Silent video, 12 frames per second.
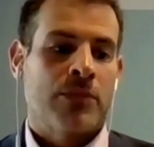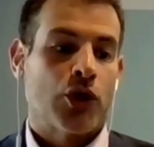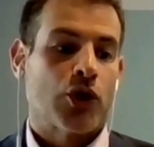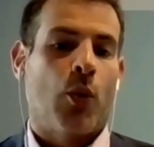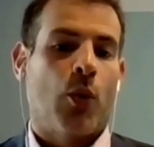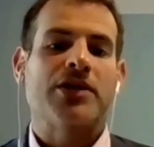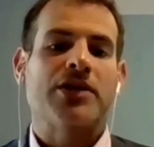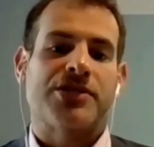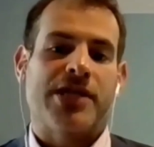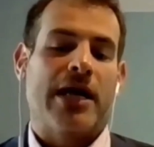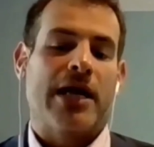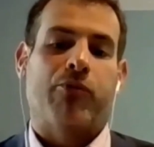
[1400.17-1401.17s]
You're going to want to
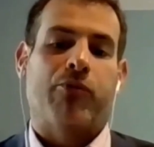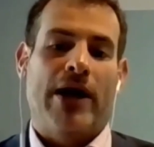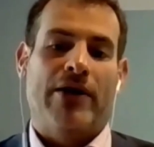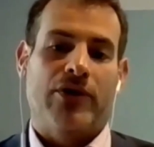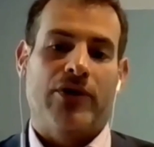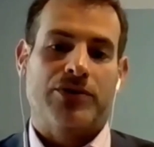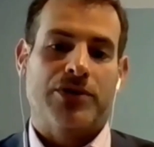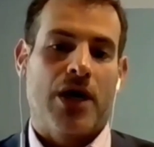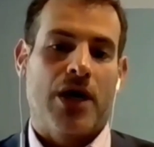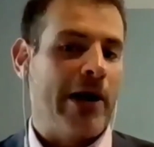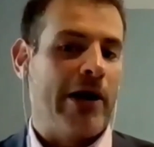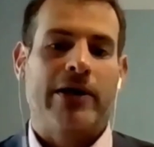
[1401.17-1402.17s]
stay at a branded hotel,
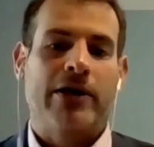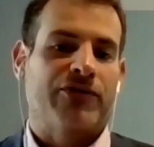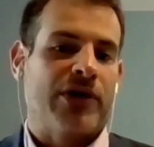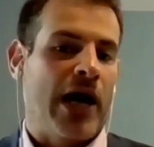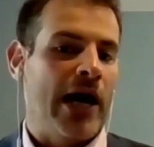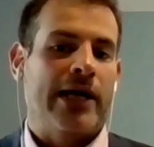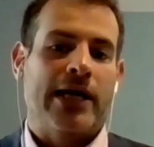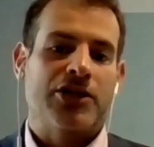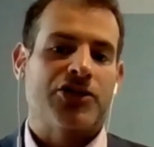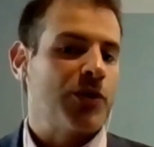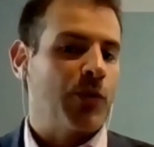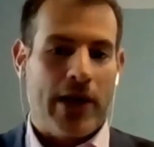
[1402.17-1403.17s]
Marriott, Hilton, Hyatt,
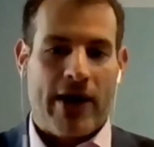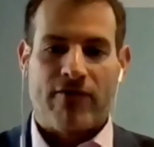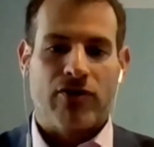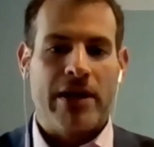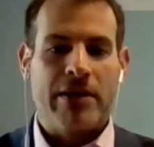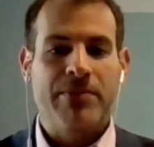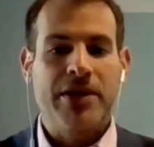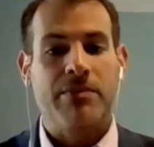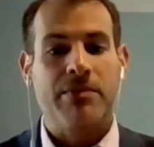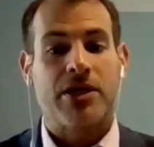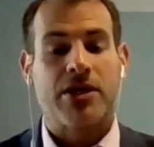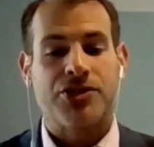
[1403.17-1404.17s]
IHG, whatever it may be,
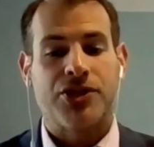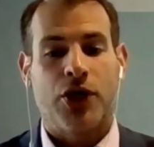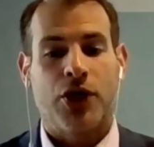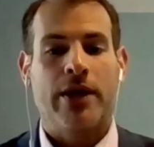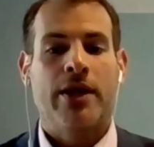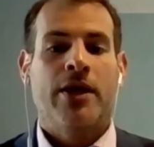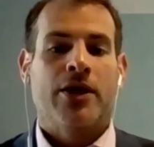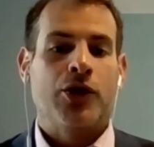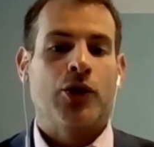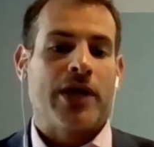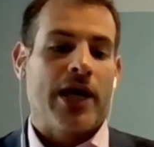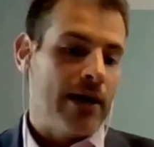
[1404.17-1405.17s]
because you know what?
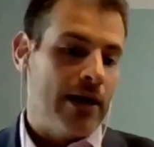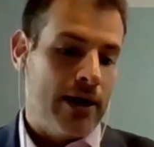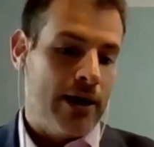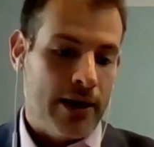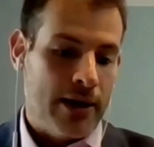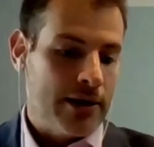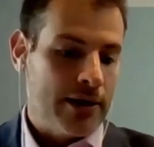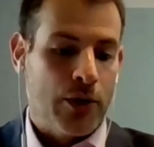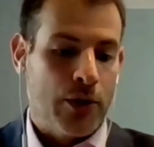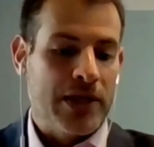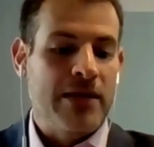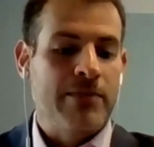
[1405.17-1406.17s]
You'll get an
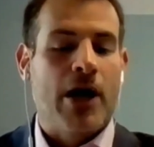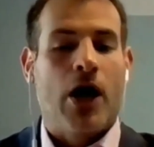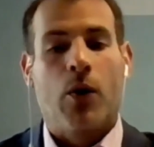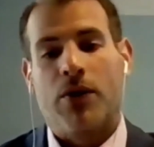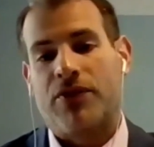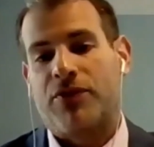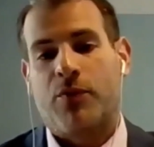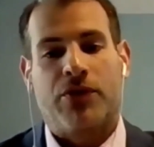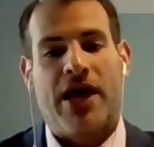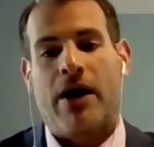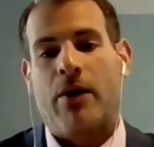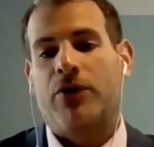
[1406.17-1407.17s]
email with
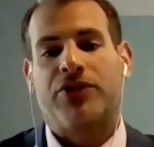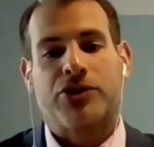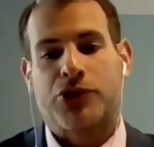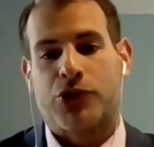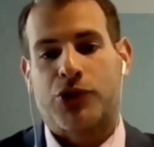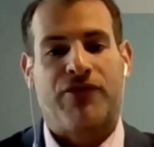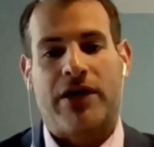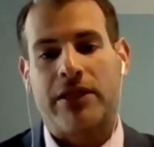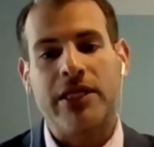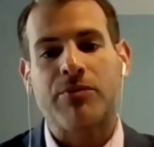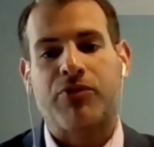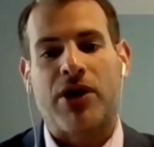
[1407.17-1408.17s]
what their certified
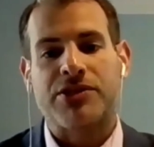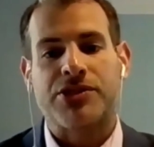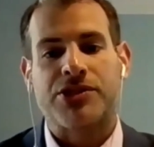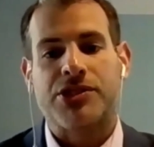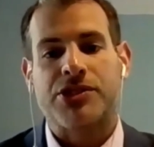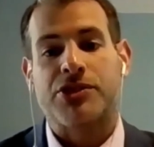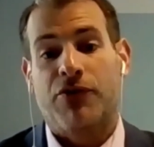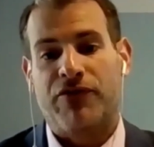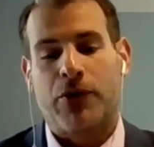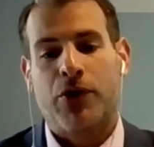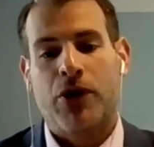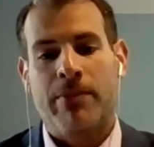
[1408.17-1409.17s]
cleaning process is. You'll
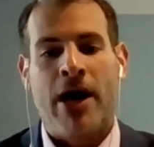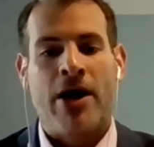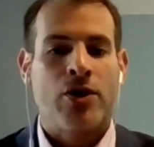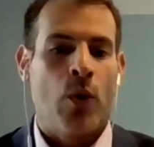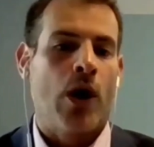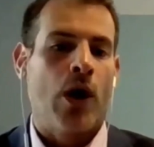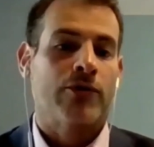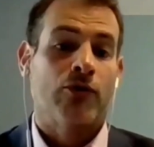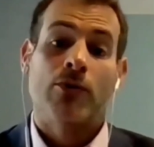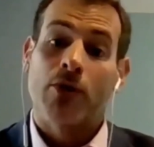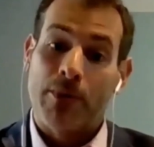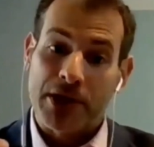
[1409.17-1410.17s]
feel good about it. You'll walk in the
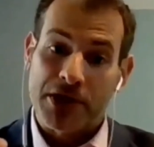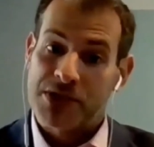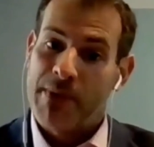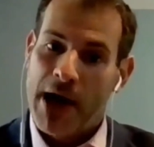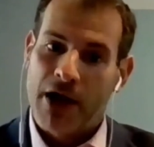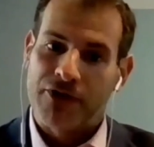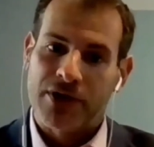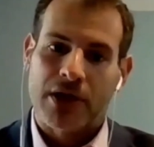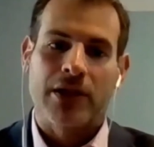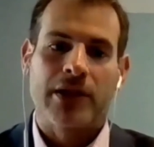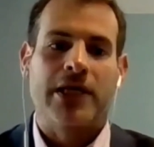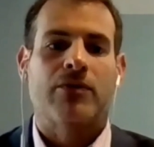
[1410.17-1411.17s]
room. There'll be a smell to the
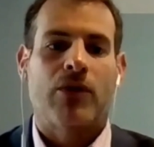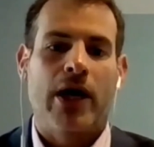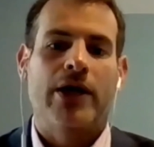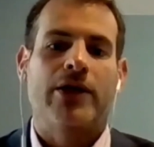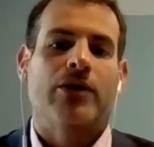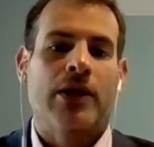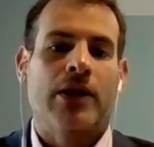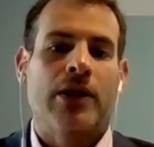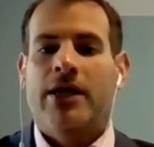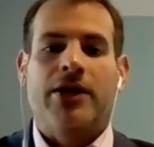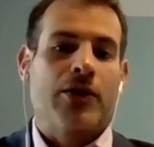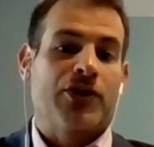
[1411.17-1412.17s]
clean, right?
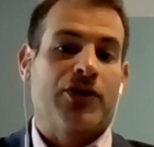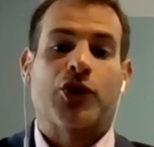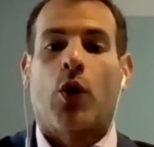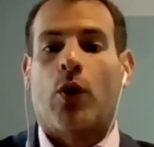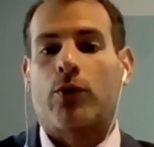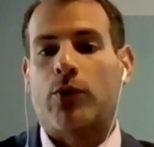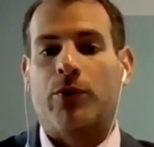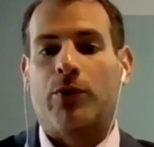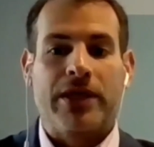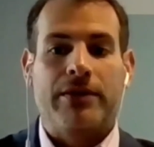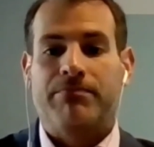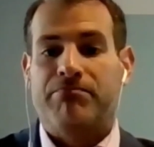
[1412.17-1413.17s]
The door will
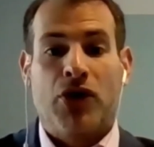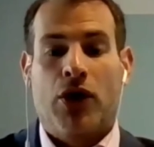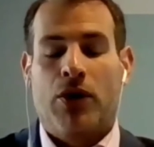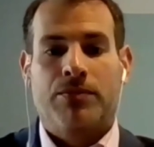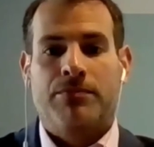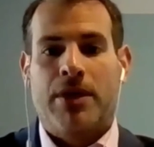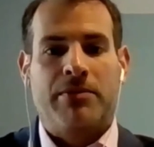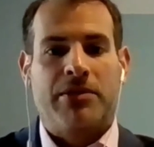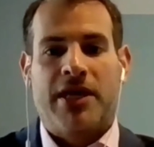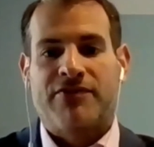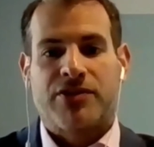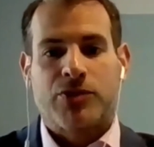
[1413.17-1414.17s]
be, maybe they
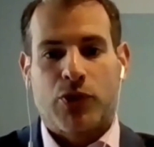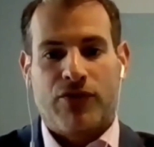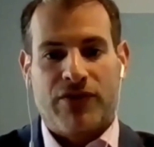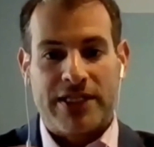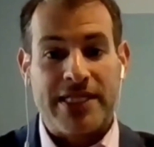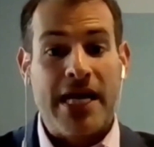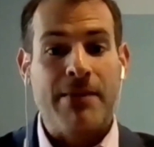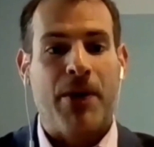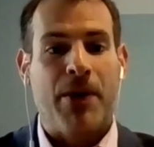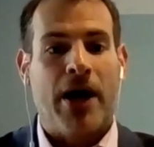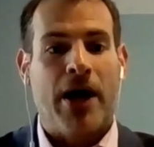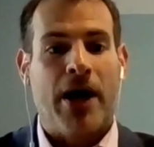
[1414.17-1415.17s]
have some sort of like tape
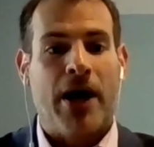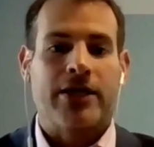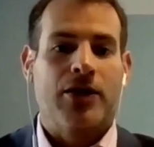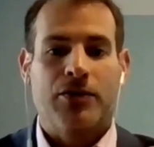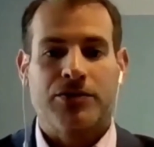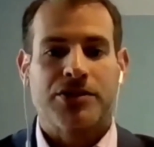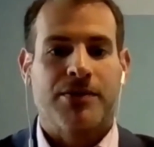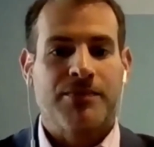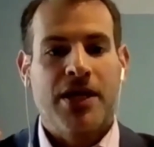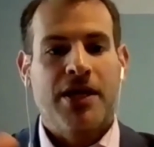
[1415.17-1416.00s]
on it, like, some